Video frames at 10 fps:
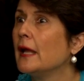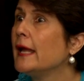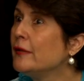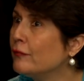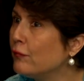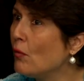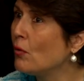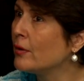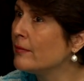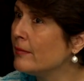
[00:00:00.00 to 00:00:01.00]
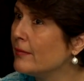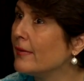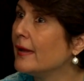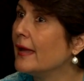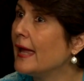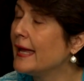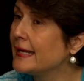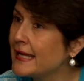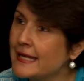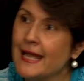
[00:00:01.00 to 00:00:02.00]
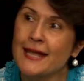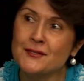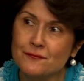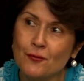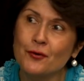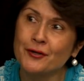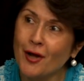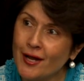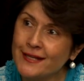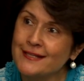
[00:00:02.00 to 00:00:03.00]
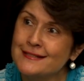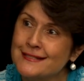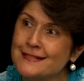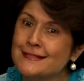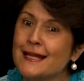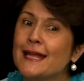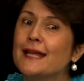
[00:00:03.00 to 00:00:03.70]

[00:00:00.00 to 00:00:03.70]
inform and engage foreign audiences,